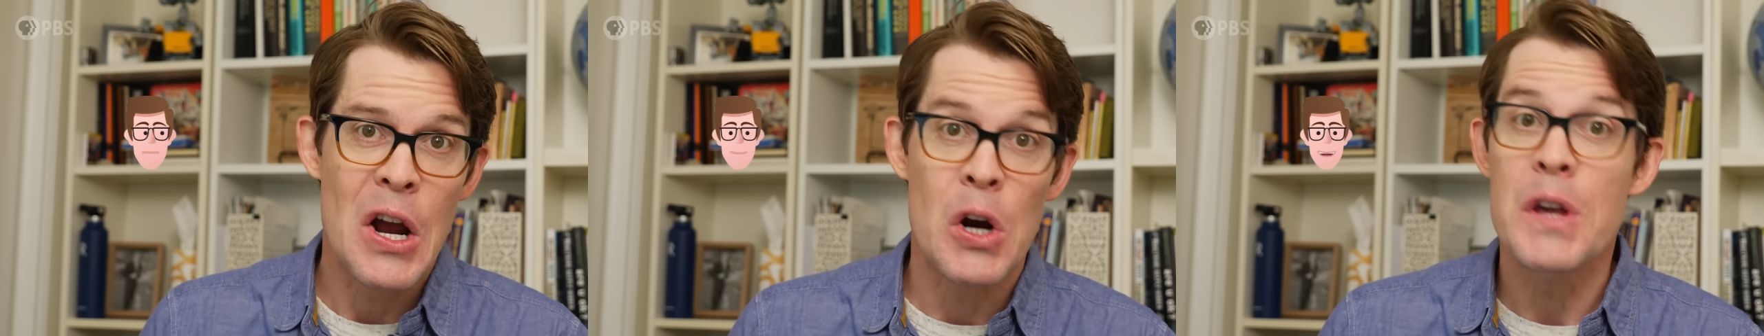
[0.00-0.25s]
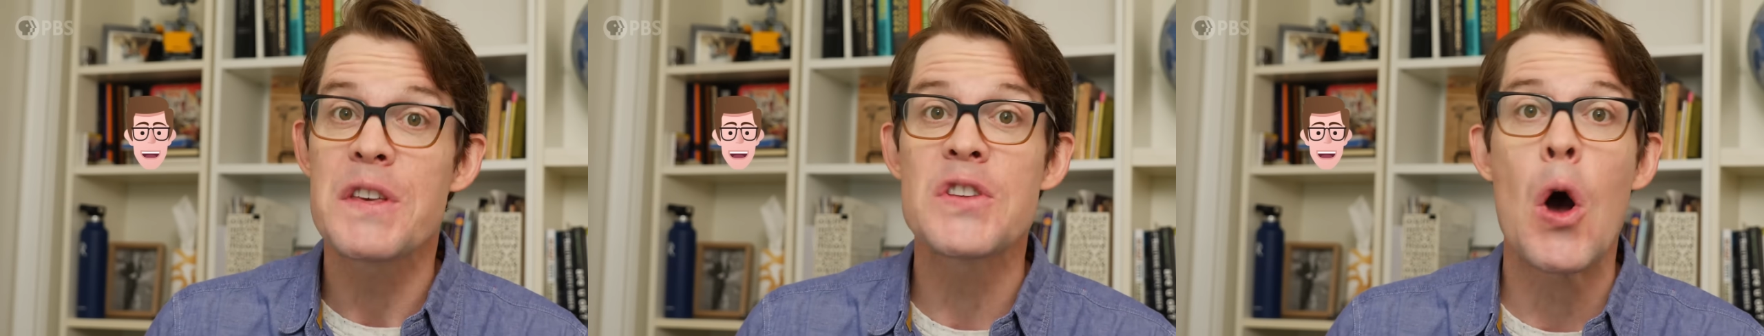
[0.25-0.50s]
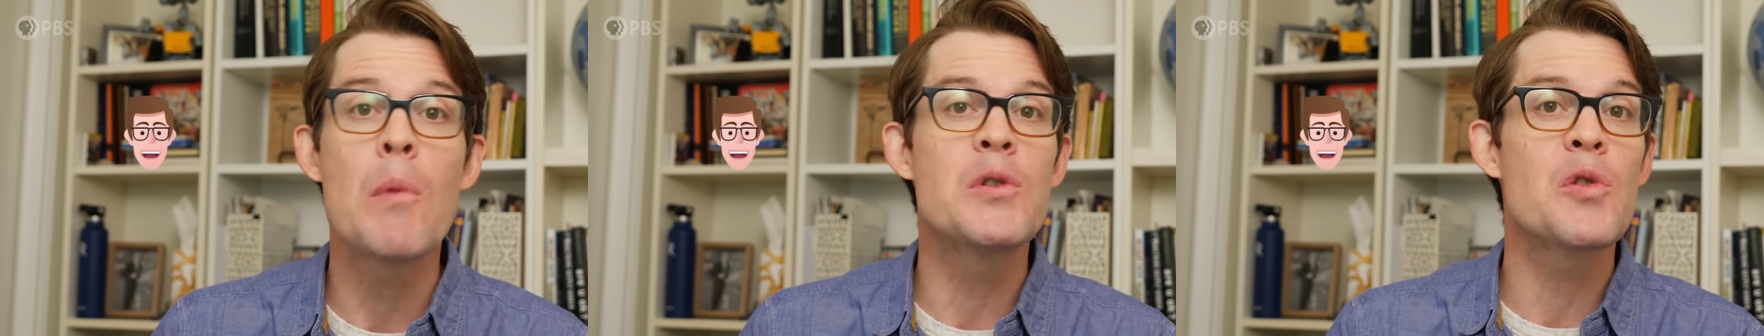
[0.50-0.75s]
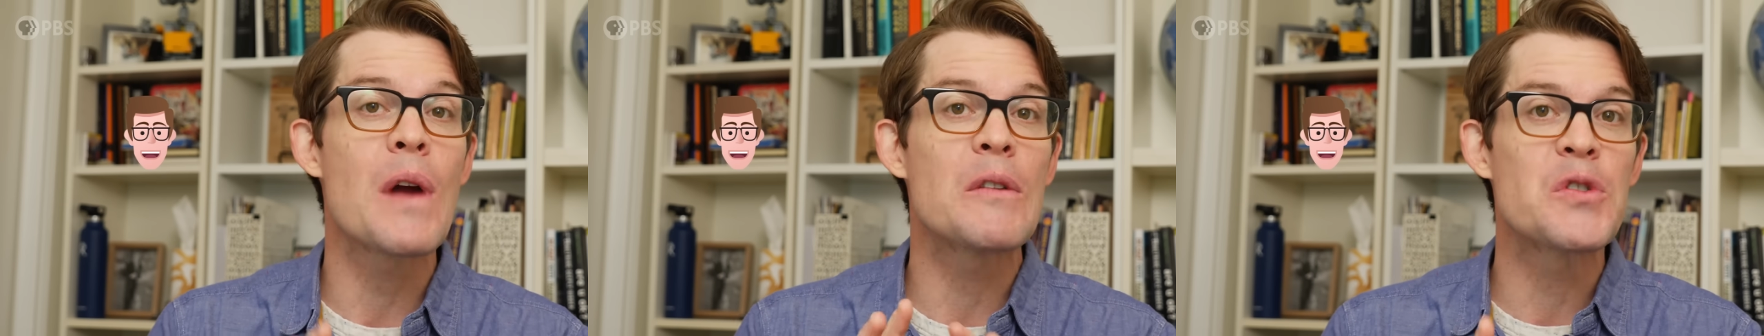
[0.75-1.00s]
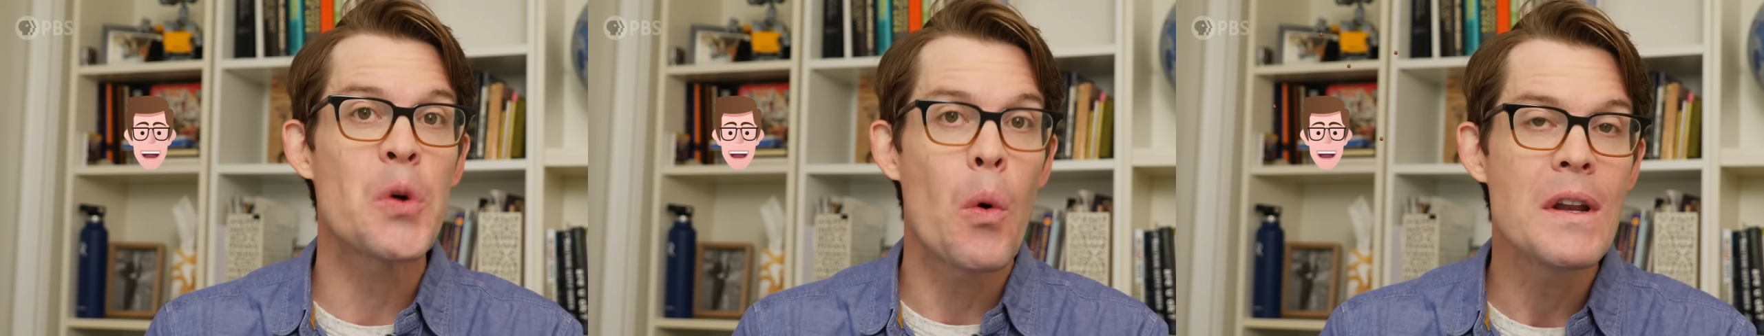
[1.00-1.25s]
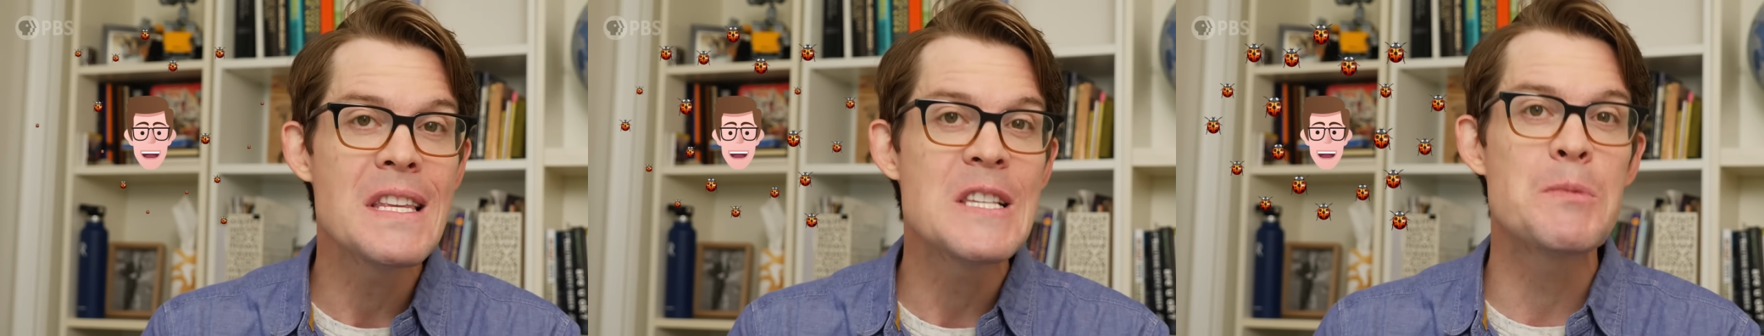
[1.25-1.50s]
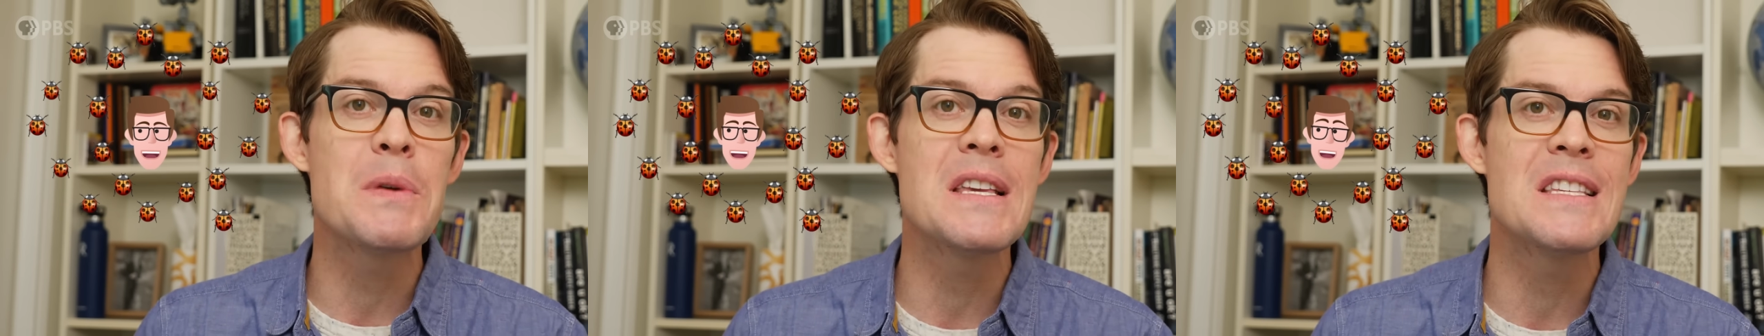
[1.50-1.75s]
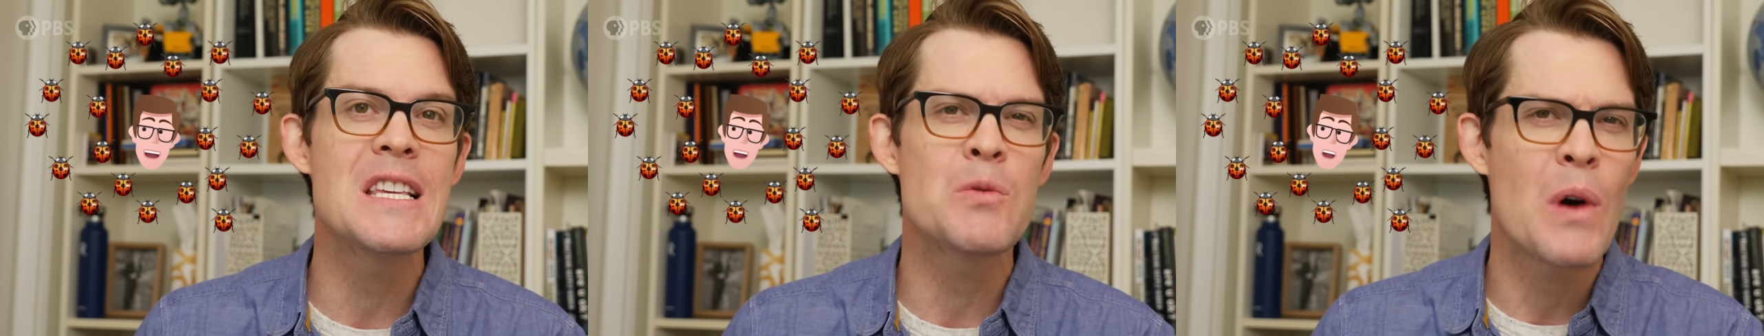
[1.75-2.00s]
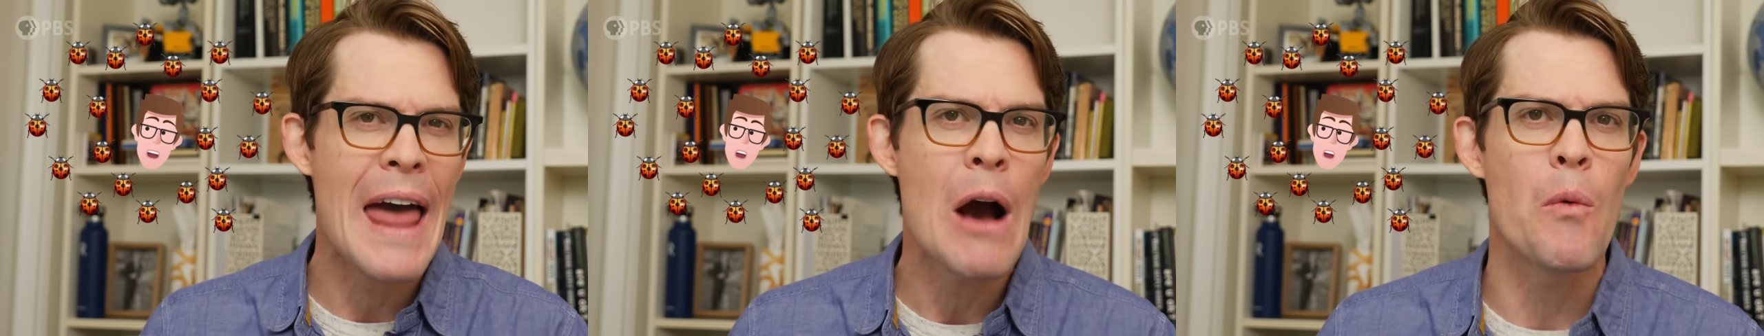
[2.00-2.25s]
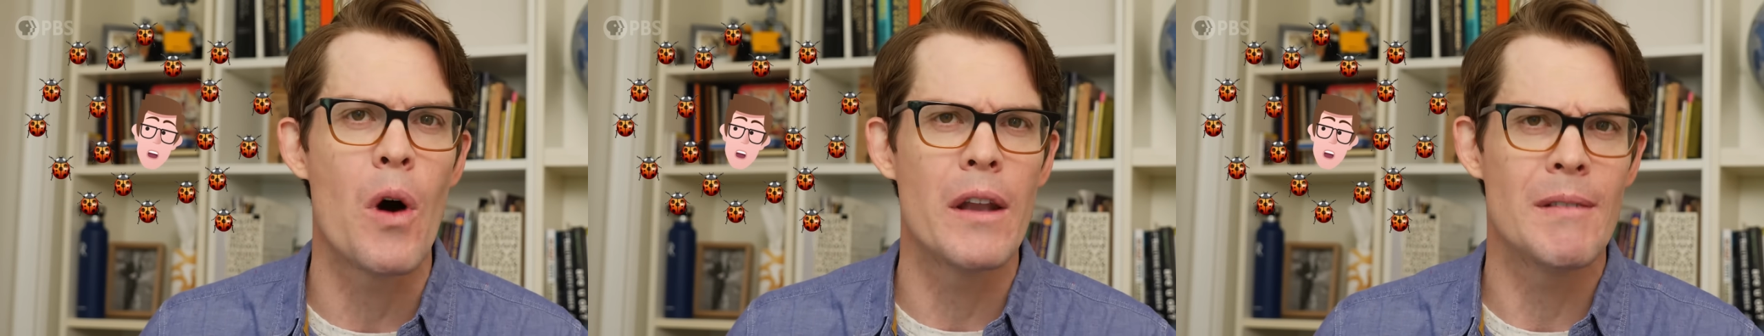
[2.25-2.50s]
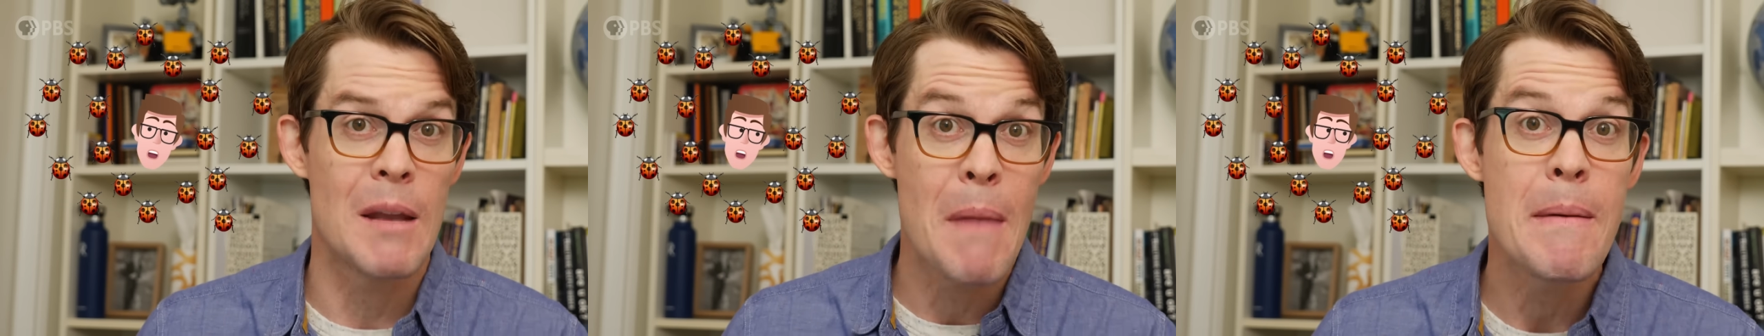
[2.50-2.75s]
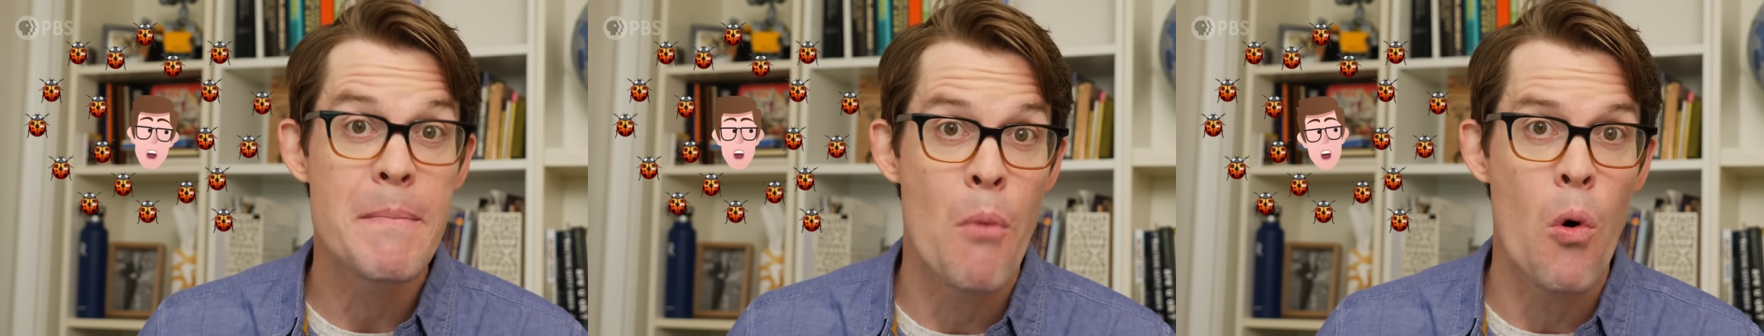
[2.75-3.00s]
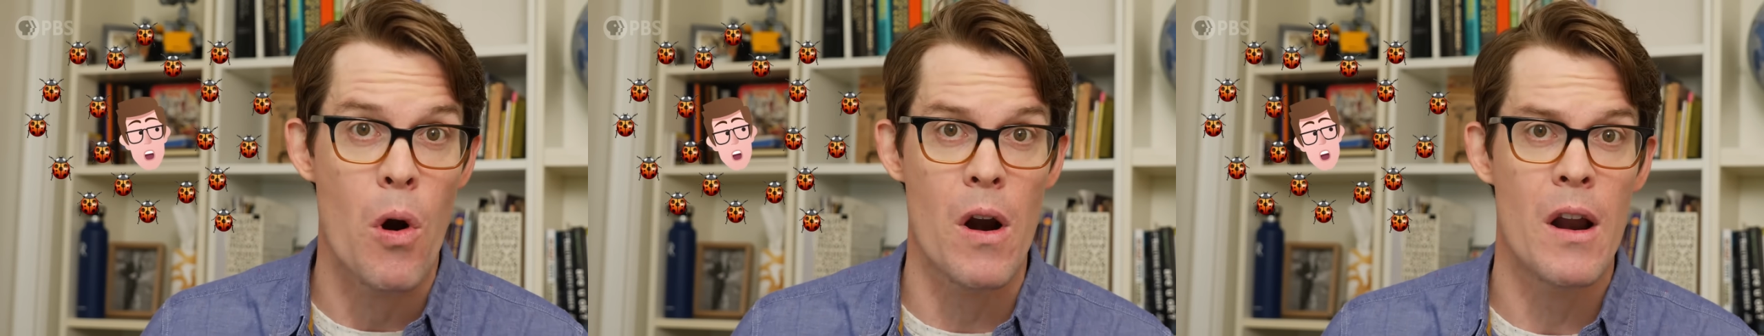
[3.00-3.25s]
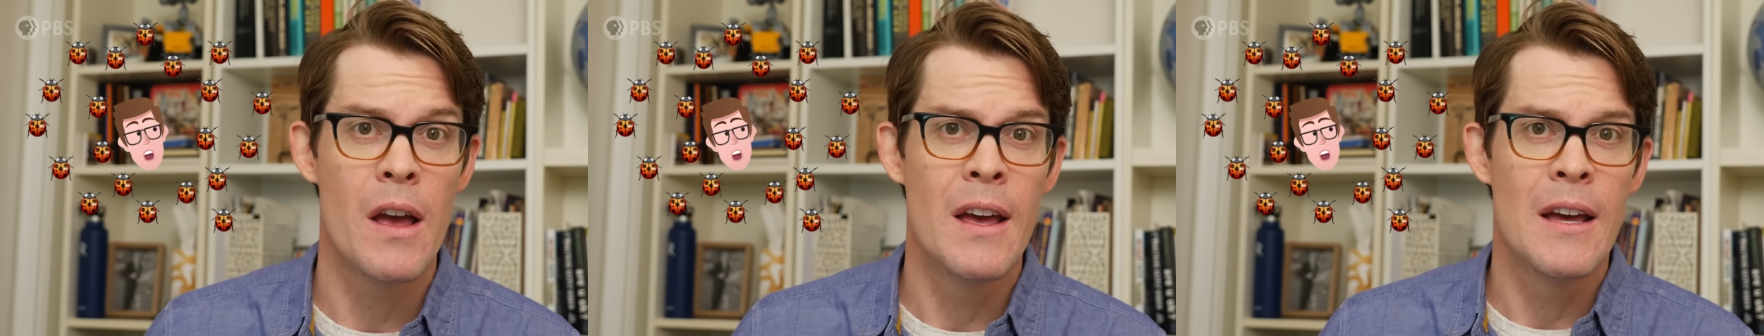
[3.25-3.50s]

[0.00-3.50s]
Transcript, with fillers: Earth is home to around 20 species without one, and maybe more.